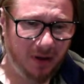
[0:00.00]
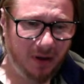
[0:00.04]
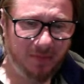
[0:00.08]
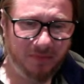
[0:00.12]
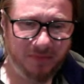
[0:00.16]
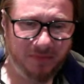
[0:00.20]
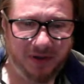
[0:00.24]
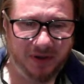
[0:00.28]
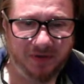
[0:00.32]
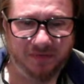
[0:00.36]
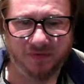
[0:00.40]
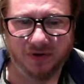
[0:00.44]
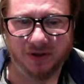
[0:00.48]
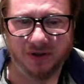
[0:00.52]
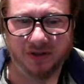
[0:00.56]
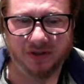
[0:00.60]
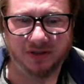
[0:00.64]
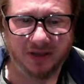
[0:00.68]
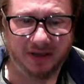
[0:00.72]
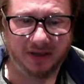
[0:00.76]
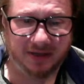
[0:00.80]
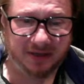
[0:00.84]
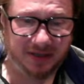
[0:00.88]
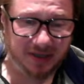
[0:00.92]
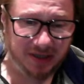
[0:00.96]
b3
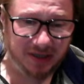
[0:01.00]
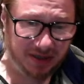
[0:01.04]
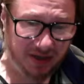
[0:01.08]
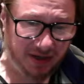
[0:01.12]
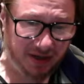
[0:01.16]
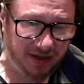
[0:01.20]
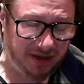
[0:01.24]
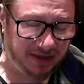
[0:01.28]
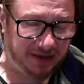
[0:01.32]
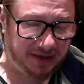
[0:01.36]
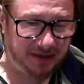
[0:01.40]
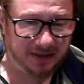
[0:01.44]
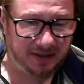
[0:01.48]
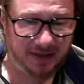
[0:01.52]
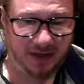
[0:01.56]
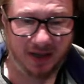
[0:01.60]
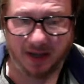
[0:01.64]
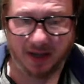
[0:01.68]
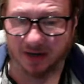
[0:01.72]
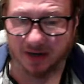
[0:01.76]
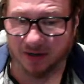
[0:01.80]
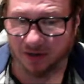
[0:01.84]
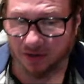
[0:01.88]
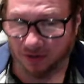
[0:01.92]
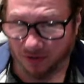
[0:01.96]
takes and takes,
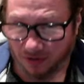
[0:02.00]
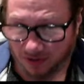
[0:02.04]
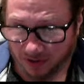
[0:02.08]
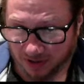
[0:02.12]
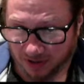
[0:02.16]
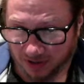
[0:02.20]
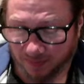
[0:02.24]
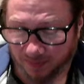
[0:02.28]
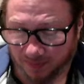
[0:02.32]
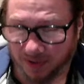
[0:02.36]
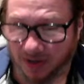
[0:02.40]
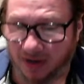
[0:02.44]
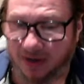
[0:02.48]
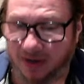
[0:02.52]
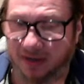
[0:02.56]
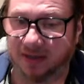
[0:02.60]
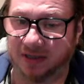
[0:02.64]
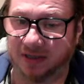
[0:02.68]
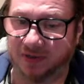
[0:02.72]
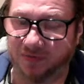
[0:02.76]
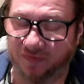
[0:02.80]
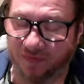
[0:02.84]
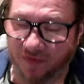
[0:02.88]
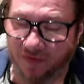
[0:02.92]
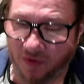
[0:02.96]
and you're going to keep it like
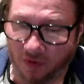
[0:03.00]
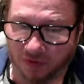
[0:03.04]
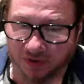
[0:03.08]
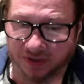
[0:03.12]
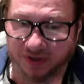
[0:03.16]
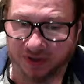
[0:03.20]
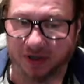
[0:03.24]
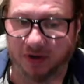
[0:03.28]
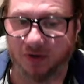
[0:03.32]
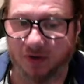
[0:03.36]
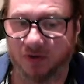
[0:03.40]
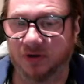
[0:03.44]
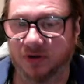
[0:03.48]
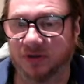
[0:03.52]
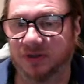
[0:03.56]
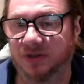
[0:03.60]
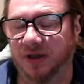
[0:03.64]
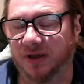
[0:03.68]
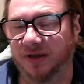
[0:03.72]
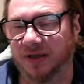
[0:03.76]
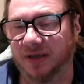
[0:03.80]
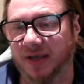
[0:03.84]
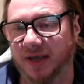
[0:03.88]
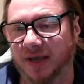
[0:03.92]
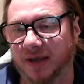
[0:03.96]
this, focusing on
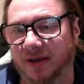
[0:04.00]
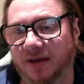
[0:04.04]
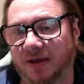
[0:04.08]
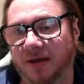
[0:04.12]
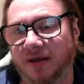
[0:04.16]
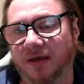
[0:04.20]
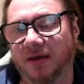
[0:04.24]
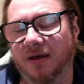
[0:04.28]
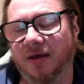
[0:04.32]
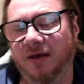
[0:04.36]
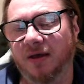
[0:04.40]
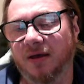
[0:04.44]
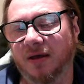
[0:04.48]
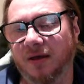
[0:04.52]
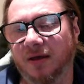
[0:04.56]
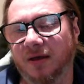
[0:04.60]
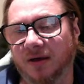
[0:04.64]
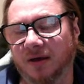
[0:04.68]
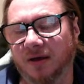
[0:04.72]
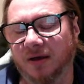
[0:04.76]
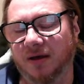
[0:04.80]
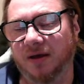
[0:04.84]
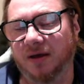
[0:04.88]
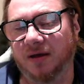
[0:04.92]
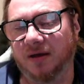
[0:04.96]
attacking
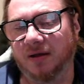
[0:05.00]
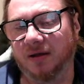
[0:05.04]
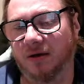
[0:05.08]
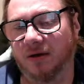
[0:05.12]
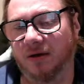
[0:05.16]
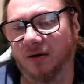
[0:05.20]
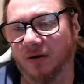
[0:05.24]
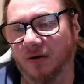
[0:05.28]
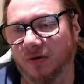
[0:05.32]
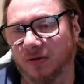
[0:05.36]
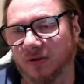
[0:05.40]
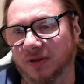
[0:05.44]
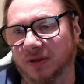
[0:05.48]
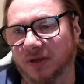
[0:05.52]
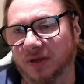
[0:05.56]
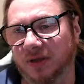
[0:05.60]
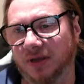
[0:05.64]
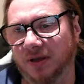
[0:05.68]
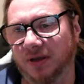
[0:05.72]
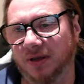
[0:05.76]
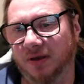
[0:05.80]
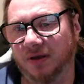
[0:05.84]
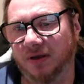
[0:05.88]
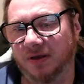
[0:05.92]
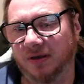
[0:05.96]
uh, on
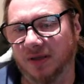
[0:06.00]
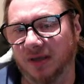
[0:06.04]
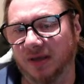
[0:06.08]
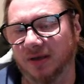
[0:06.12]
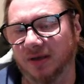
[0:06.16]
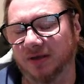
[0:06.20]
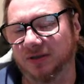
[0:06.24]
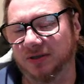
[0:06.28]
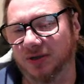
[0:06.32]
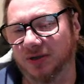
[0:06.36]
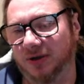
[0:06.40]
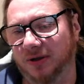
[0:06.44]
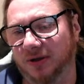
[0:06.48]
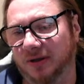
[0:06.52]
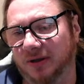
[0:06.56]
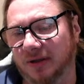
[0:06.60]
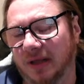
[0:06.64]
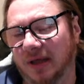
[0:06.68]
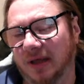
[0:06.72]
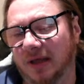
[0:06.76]
the king side.